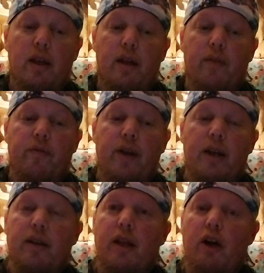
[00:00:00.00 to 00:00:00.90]
In
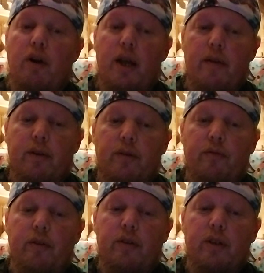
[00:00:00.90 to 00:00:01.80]
fact, however,
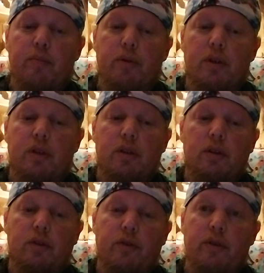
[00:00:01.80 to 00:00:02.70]
15
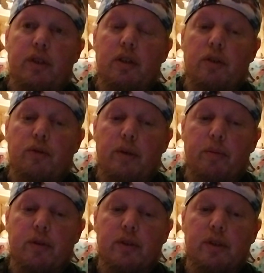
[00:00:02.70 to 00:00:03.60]
to
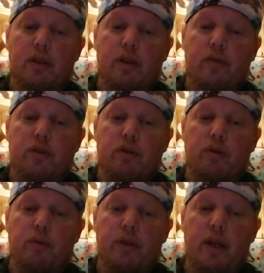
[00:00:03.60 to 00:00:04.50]
20% of
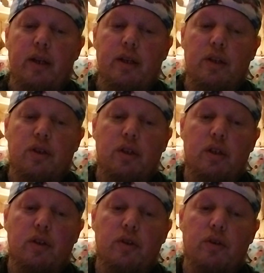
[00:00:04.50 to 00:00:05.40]
children with ADHD
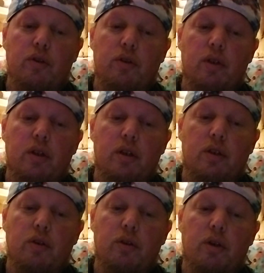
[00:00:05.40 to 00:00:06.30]
continue
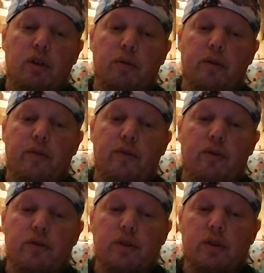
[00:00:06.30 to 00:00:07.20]
into adulthood with a
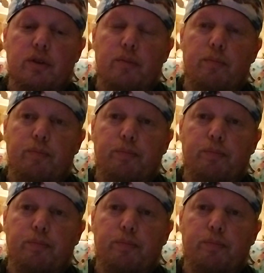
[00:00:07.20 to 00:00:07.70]
full syndrome,